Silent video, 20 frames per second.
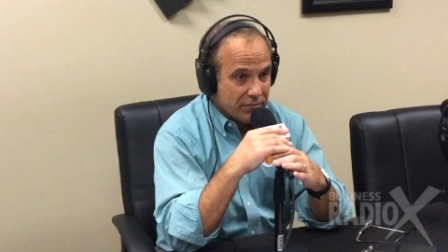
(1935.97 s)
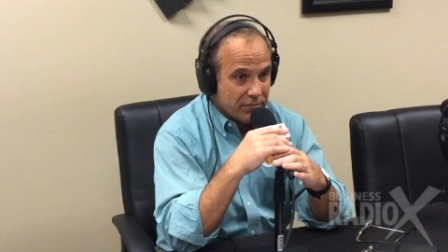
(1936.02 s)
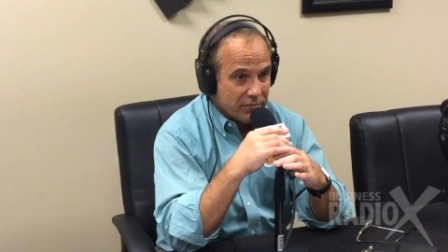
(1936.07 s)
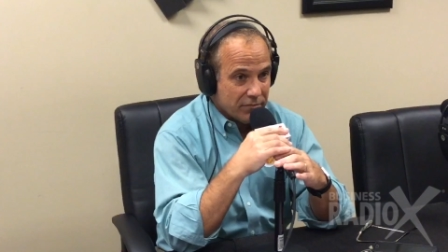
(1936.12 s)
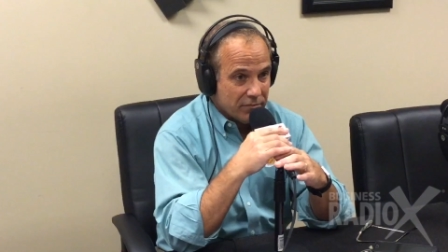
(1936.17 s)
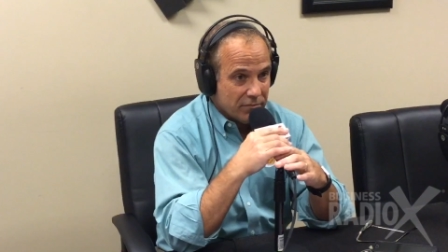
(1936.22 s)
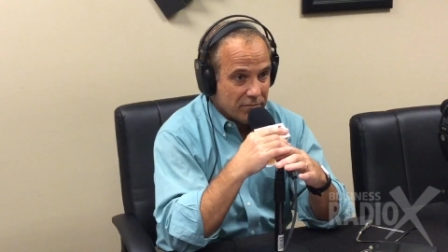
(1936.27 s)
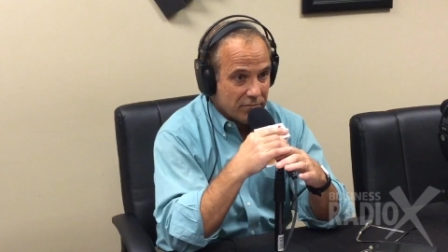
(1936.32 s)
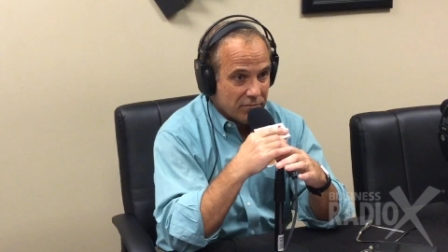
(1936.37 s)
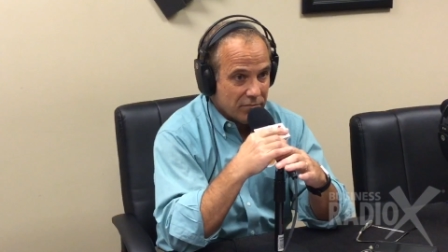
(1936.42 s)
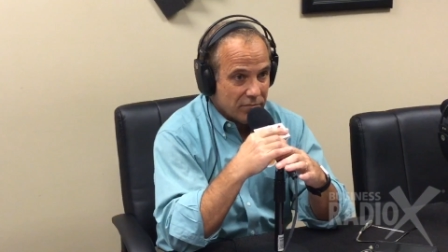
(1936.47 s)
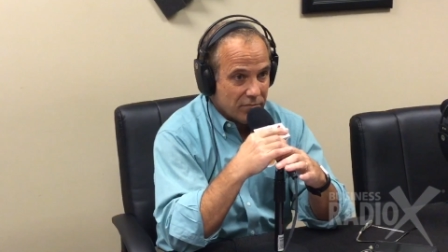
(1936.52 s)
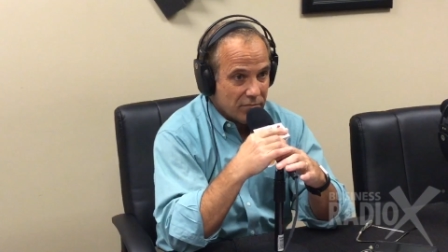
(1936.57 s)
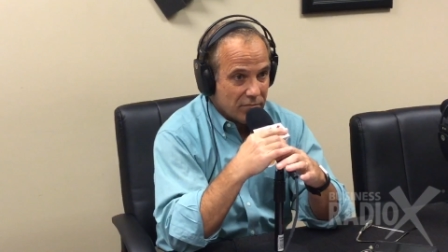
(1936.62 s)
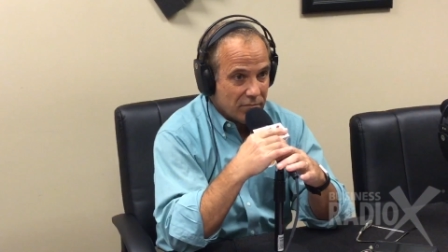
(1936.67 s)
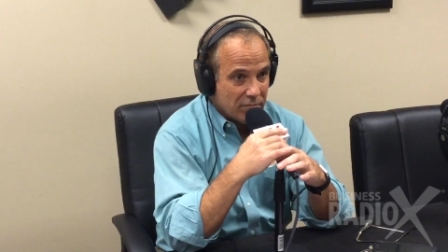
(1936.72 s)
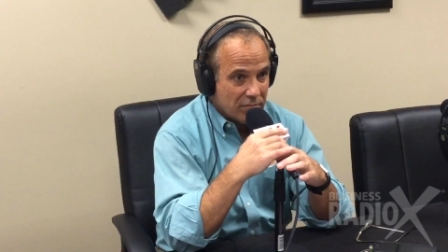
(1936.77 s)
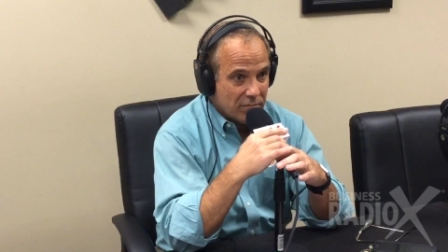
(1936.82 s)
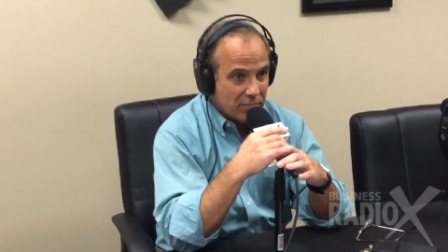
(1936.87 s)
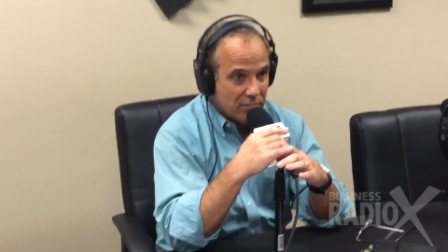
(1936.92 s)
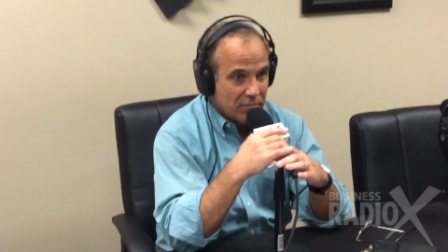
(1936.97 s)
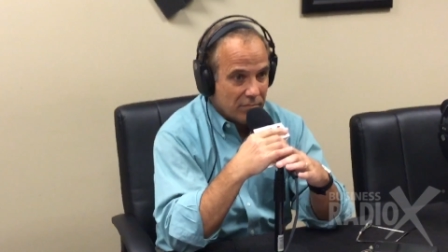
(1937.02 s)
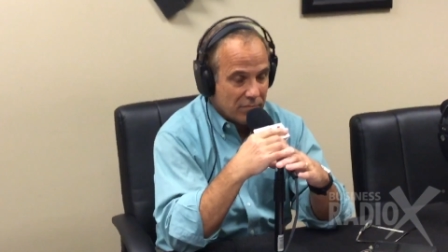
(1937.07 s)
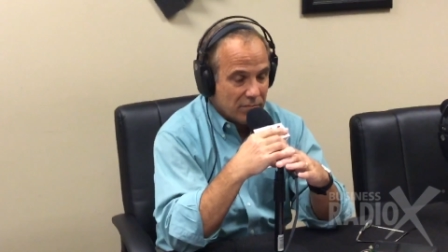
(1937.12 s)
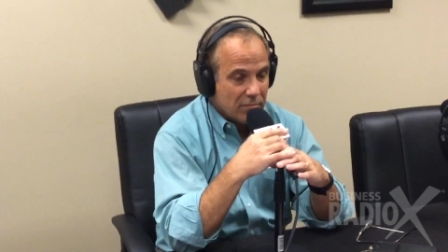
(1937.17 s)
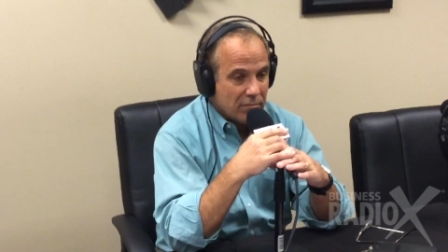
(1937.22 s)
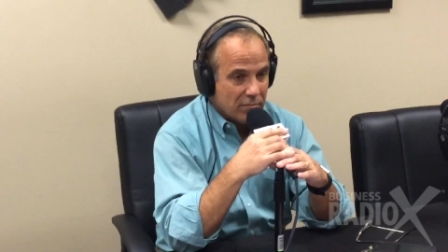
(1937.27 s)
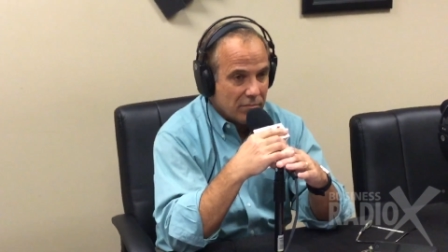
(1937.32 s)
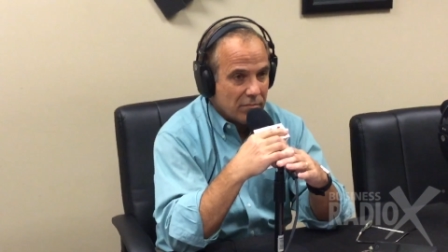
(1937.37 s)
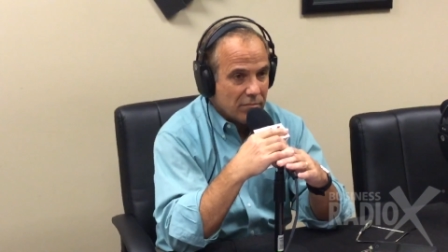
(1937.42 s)
The experience,
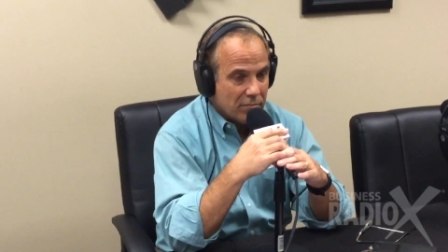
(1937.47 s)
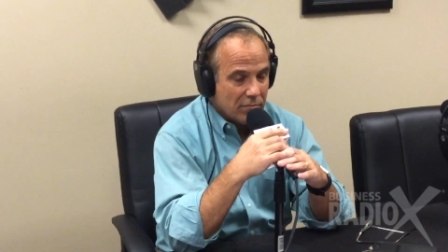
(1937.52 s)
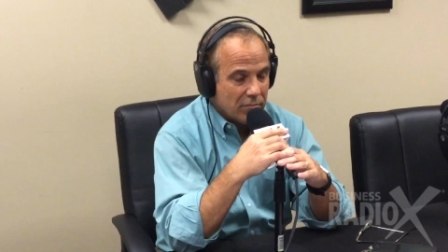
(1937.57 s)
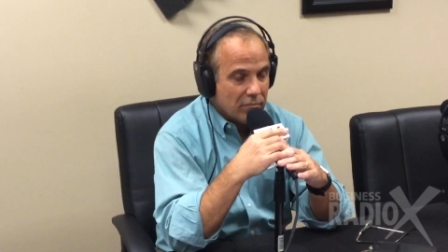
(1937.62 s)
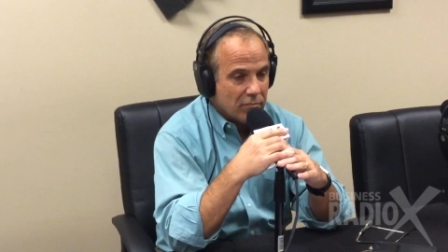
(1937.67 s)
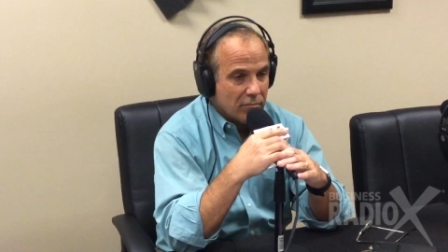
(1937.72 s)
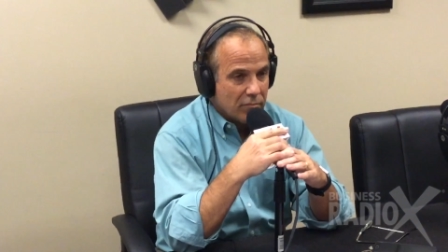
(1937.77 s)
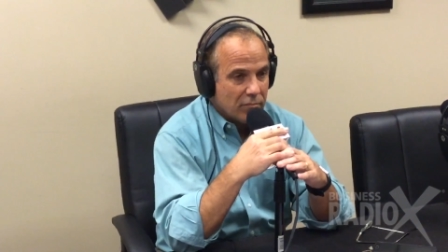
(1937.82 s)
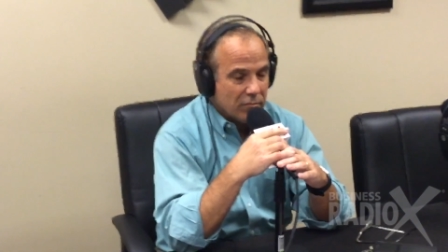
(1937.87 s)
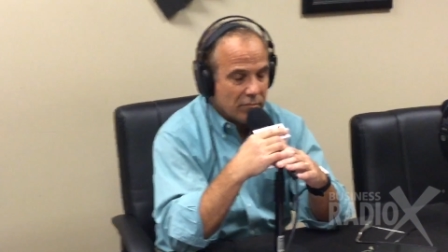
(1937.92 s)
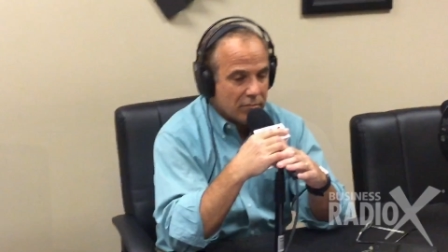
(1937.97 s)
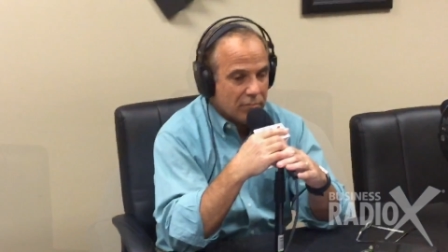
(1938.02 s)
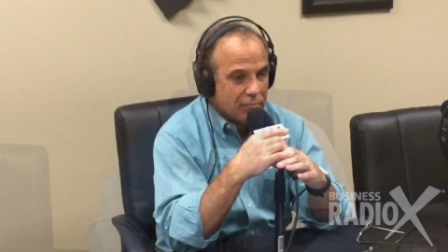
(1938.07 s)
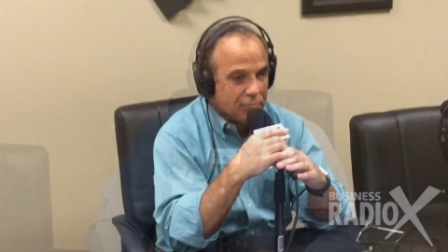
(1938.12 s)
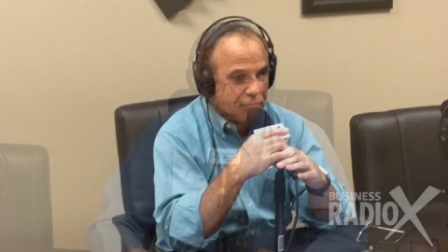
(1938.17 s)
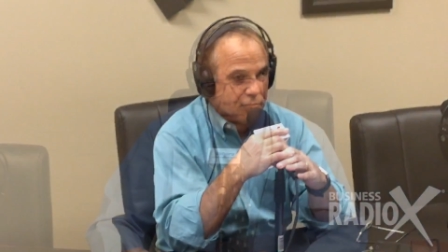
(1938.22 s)
absolutely. And